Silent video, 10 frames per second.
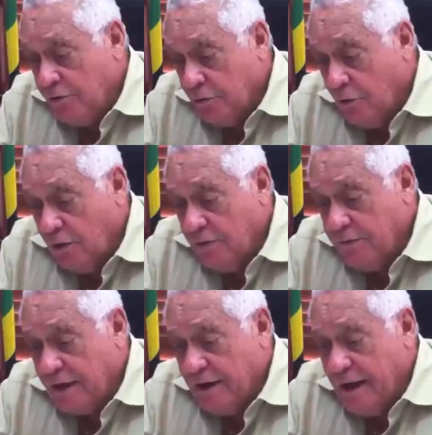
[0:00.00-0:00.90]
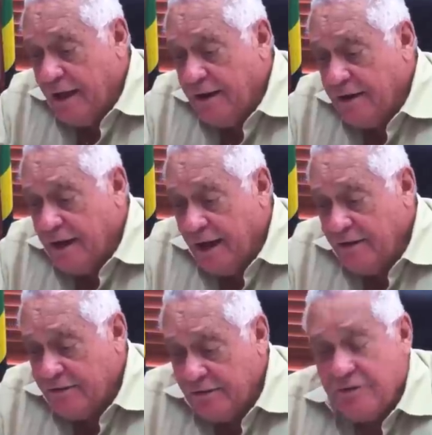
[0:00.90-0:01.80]
So all of that land
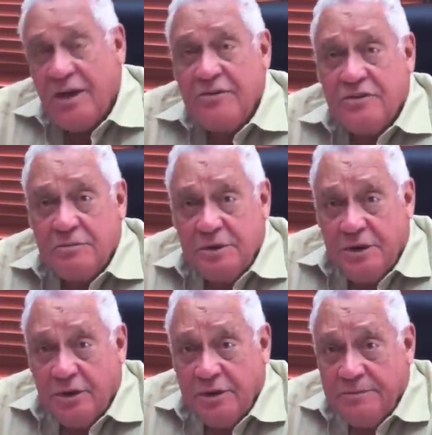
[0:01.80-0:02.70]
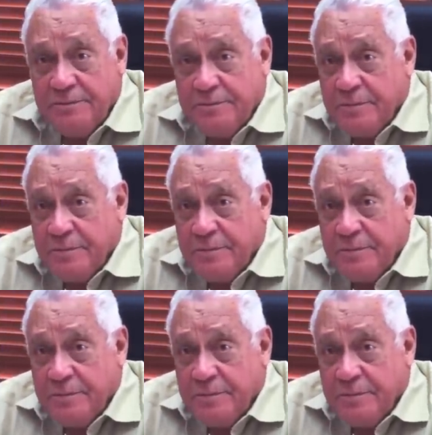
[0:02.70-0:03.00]
analysis has to be done,